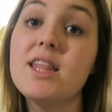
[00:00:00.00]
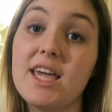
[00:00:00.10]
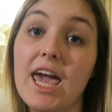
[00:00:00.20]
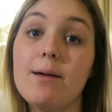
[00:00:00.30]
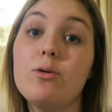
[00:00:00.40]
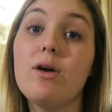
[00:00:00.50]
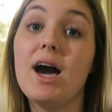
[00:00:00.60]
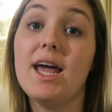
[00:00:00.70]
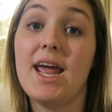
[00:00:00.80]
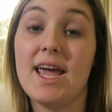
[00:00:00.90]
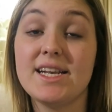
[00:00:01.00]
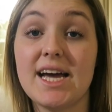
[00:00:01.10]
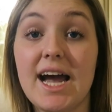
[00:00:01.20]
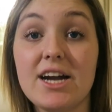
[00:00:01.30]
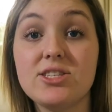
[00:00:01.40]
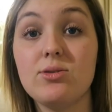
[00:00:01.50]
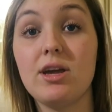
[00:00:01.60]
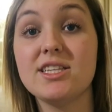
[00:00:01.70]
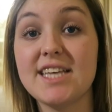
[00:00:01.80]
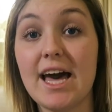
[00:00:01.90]
The cable ride and tire
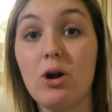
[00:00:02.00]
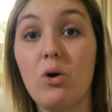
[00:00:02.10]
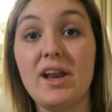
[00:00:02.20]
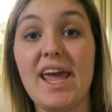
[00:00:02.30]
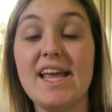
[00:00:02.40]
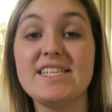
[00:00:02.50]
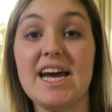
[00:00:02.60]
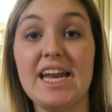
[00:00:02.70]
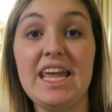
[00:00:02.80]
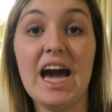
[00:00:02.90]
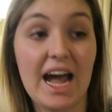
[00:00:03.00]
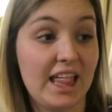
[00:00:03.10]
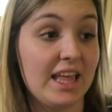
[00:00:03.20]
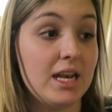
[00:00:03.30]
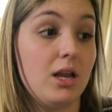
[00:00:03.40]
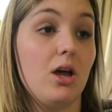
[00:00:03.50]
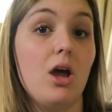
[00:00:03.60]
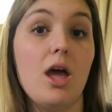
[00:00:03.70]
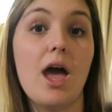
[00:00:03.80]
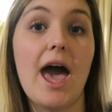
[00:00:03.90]
swing sat on a tiny island
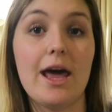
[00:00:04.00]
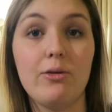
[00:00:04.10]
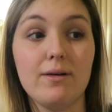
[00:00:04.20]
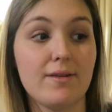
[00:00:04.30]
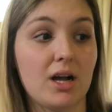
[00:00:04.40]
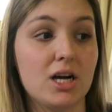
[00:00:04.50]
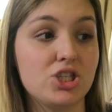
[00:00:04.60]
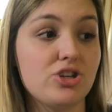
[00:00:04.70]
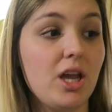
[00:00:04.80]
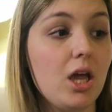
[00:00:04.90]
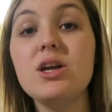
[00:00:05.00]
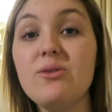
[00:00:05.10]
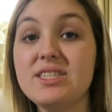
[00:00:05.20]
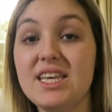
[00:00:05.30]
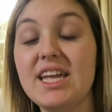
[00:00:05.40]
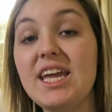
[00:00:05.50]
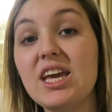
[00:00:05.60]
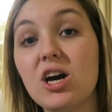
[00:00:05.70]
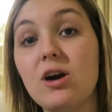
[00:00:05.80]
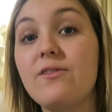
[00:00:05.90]
at River Country. And there was Kiddie
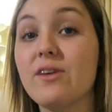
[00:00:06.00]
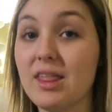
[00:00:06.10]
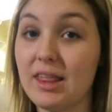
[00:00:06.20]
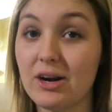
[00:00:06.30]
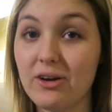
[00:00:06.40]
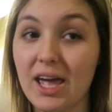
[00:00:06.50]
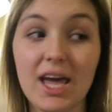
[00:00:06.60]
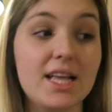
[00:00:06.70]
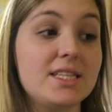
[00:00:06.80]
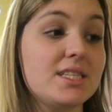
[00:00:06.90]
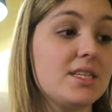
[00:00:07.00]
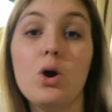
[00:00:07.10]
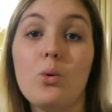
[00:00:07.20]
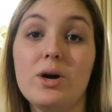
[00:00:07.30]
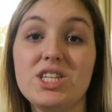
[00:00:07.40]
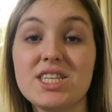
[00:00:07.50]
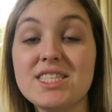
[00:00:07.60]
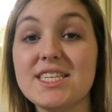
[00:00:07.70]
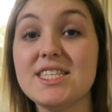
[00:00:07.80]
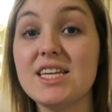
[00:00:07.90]
Cove for the little kids, which
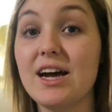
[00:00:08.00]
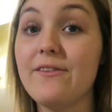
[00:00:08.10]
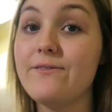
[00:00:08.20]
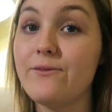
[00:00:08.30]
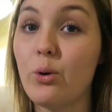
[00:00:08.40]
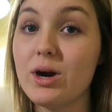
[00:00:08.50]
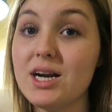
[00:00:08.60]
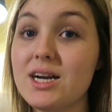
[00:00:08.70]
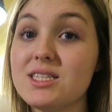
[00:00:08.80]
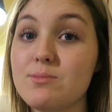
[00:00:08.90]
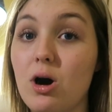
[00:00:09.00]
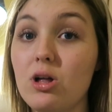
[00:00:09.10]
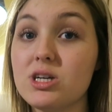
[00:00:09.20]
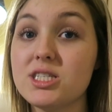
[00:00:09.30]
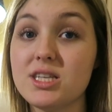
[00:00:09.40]
consisted of 4 smaller